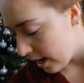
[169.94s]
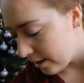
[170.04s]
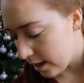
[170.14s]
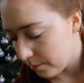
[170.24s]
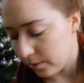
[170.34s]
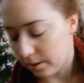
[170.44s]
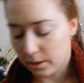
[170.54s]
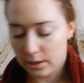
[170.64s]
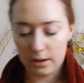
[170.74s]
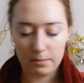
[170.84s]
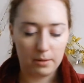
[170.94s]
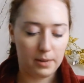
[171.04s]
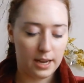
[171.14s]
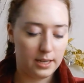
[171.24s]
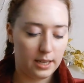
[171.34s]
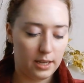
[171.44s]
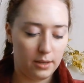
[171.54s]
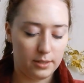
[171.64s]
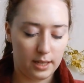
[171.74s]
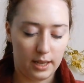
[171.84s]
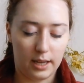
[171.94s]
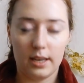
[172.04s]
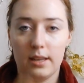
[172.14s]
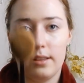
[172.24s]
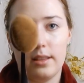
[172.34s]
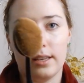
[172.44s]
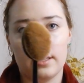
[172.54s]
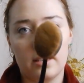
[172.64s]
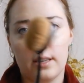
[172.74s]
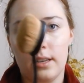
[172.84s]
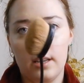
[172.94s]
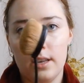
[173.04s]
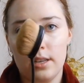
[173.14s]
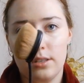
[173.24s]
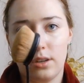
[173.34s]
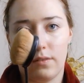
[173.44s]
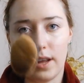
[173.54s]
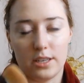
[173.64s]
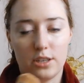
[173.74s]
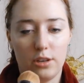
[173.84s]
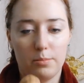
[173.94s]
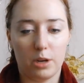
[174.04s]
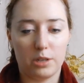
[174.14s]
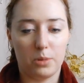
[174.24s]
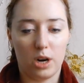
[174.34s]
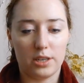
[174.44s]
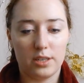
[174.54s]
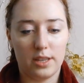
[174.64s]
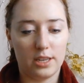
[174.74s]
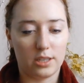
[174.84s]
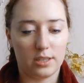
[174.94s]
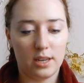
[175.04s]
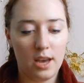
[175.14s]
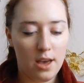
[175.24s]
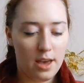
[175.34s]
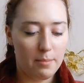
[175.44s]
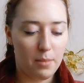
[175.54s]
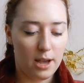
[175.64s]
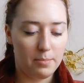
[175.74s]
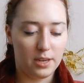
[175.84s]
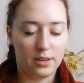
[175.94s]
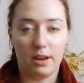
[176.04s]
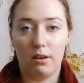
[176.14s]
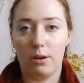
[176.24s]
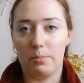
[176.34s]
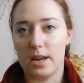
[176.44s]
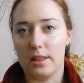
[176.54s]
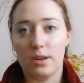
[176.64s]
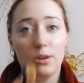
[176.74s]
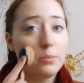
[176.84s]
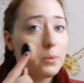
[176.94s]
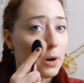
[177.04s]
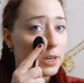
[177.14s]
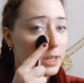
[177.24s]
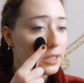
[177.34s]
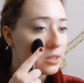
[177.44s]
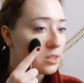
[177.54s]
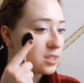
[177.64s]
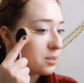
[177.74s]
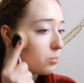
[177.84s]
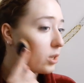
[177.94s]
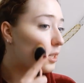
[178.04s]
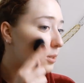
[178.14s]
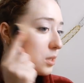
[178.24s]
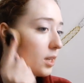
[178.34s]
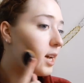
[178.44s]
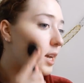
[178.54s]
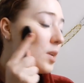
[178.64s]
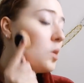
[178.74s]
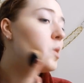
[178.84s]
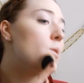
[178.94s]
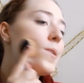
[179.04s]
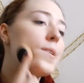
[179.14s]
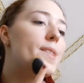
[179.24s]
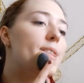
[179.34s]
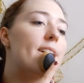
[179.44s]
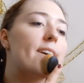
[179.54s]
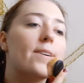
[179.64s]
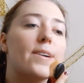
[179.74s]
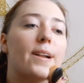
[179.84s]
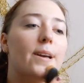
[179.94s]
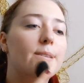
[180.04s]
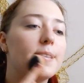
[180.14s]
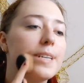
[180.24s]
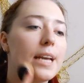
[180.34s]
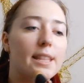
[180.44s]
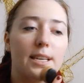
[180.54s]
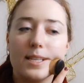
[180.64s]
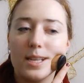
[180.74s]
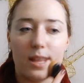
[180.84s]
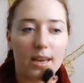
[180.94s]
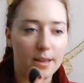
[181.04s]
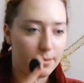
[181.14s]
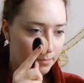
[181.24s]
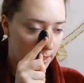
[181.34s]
And then what I'm going to do, I'm going to blend it using this sort of like toothbrush brush. They're just, in my opinion, they're a lot better than normal brushes because the bristles are like thicker and closer together, so they,